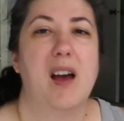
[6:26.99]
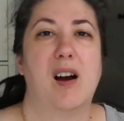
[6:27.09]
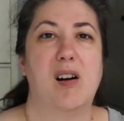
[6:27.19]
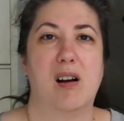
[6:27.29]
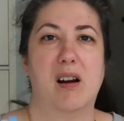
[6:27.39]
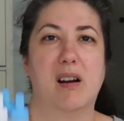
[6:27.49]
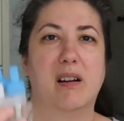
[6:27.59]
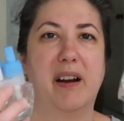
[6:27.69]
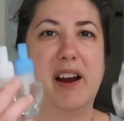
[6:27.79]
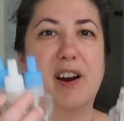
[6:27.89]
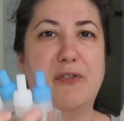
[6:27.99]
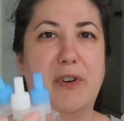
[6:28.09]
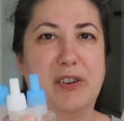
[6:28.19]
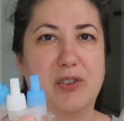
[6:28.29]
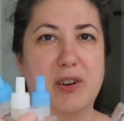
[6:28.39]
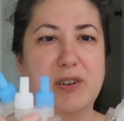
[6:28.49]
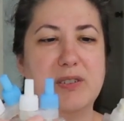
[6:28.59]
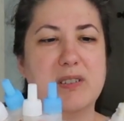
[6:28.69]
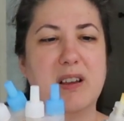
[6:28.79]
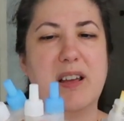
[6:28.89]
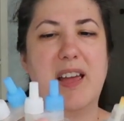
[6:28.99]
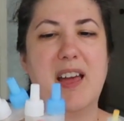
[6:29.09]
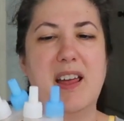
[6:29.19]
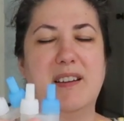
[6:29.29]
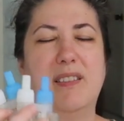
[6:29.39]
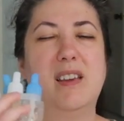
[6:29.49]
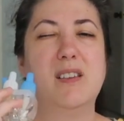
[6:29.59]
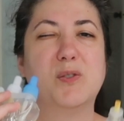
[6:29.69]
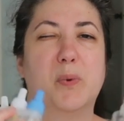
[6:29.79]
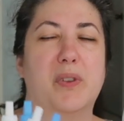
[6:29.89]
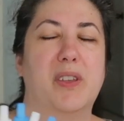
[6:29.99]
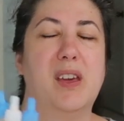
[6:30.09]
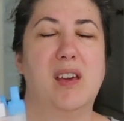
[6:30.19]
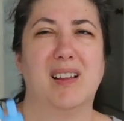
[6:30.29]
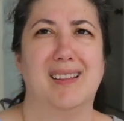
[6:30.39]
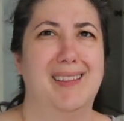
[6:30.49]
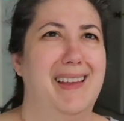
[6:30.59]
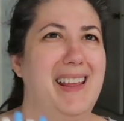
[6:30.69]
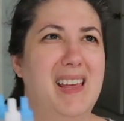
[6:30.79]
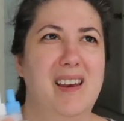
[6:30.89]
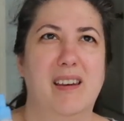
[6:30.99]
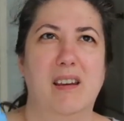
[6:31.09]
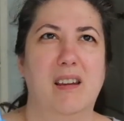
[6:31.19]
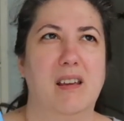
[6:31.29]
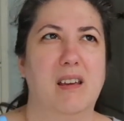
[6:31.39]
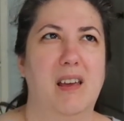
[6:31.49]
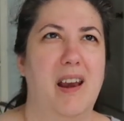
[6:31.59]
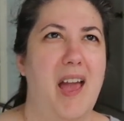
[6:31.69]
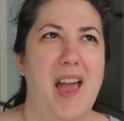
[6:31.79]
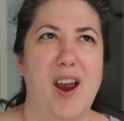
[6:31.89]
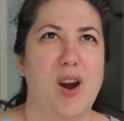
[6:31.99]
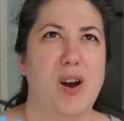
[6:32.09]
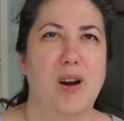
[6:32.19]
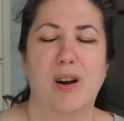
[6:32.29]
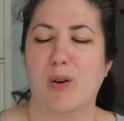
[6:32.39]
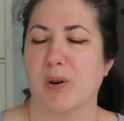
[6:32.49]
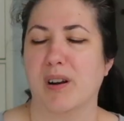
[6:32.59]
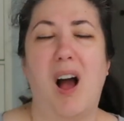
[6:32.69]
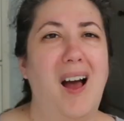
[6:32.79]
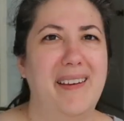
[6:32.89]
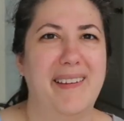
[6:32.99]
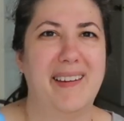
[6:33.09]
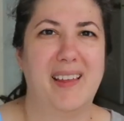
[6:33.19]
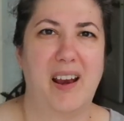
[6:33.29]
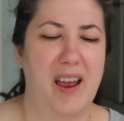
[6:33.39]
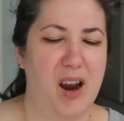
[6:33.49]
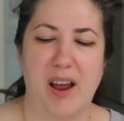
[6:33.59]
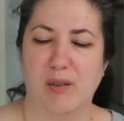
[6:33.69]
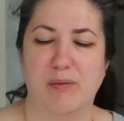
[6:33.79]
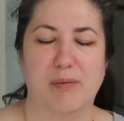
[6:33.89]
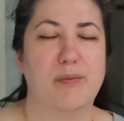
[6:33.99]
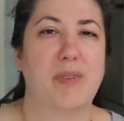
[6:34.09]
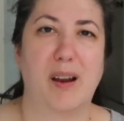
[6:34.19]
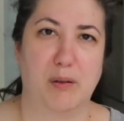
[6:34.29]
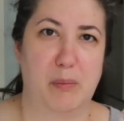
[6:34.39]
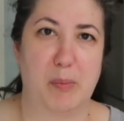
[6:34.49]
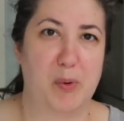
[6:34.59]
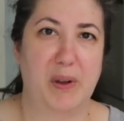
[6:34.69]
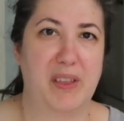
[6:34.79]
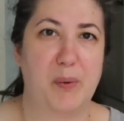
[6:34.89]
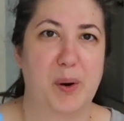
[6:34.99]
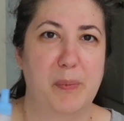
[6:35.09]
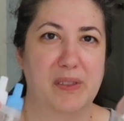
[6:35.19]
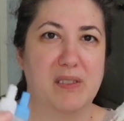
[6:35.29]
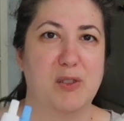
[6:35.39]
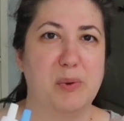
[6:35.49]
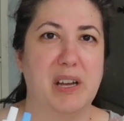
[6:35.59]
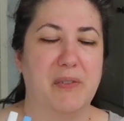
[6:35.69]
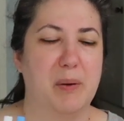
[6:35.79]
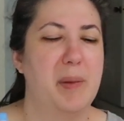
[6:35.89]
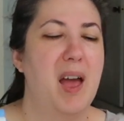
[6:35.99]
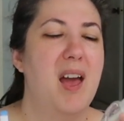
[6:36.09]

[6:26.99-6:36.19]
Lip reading: are air fresheners, and these were the linen and air or cotton and I don't remember what they were, but 3 of them.